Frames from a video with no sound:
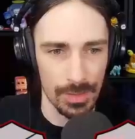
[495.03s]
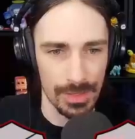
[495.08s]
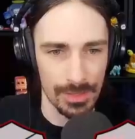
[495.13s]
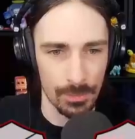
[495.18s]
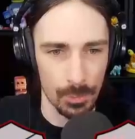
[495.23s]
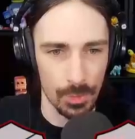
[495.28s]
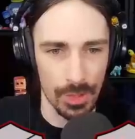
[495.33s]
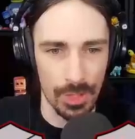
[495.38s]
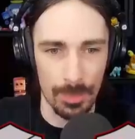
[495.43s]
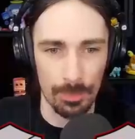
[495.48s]

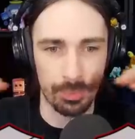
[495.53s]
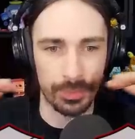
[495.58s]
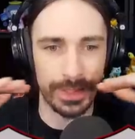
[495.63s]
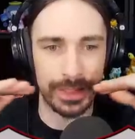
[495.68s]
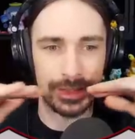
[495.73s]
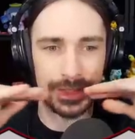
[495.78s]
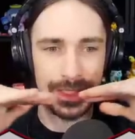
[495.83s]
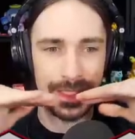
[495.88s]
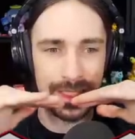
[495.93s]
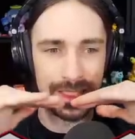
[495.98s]
We're
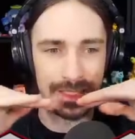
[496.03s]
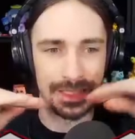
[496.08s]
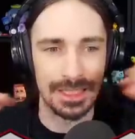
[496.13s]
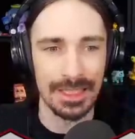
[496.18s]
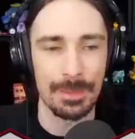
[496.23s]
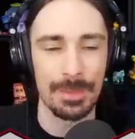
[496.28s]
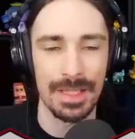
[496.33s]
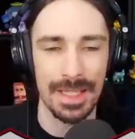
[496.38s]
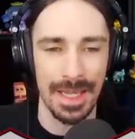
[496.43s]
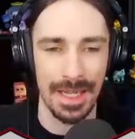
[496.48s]
completely
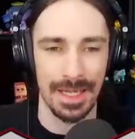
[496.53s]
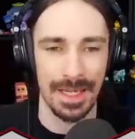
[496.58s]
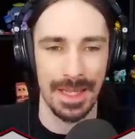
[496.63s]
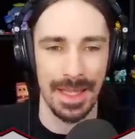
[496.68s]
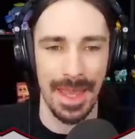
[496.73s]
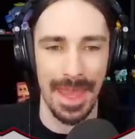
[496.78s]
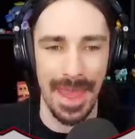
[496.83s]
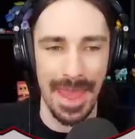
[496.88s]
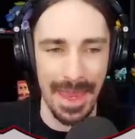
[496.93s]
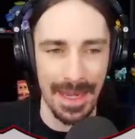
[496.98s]

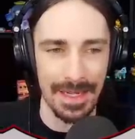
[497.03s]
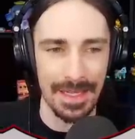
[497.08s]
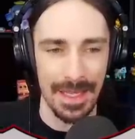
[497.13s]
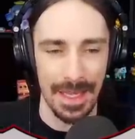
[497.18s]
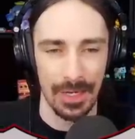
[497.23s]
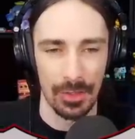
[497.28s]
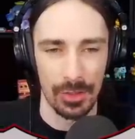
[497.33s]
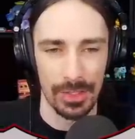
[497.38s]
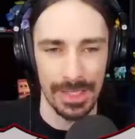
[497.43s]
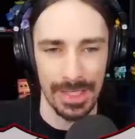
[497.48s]
eliminating any
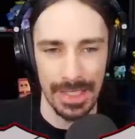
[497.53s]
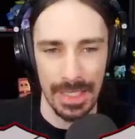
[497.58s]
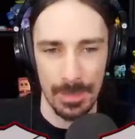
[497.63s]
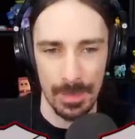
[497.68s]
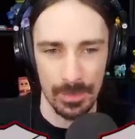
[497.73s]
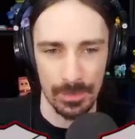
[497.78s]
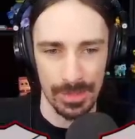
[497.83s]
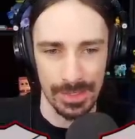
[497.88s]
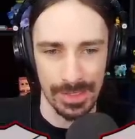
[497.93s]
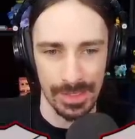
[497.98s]

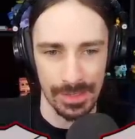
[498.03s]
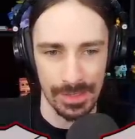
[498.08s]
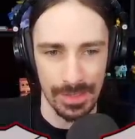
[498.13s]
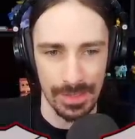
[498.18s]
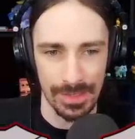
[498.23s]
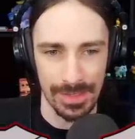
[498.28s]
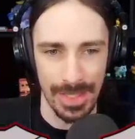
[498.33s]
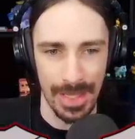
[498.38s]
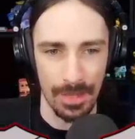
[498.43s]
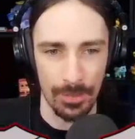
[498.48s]
aerodynamic
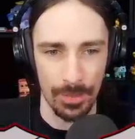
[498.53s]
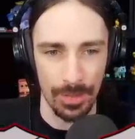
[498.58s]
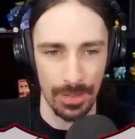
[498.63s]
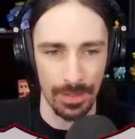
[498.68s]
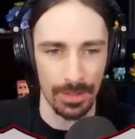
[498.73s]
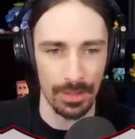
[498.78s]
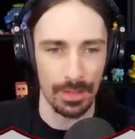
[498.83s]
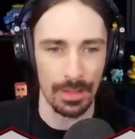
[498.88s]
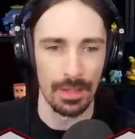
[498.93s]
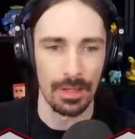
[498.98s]
resistance that
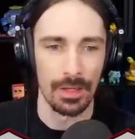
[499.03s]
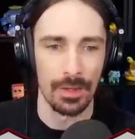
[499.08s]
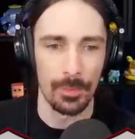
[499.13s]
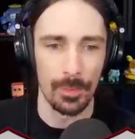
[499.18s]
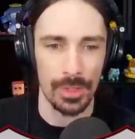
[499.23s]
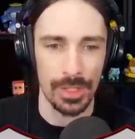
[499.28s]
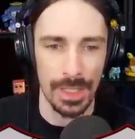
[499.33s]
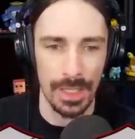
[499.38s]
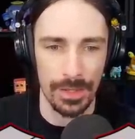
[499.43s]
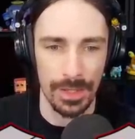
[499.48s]
way,
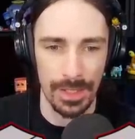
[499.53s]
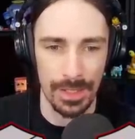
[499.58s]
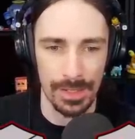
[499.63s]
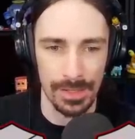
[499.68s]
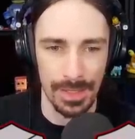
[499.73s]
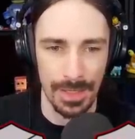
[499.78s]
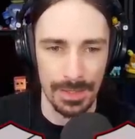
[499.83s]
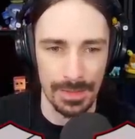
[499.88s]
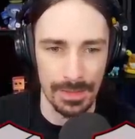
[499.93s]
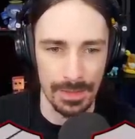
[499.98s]
which I think
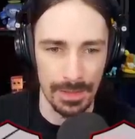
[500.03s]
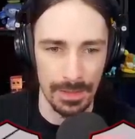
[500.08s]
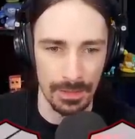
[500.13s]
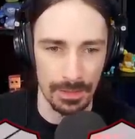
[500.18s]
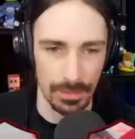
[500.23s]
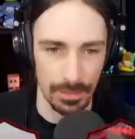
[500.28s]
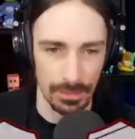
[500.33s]
is ideal.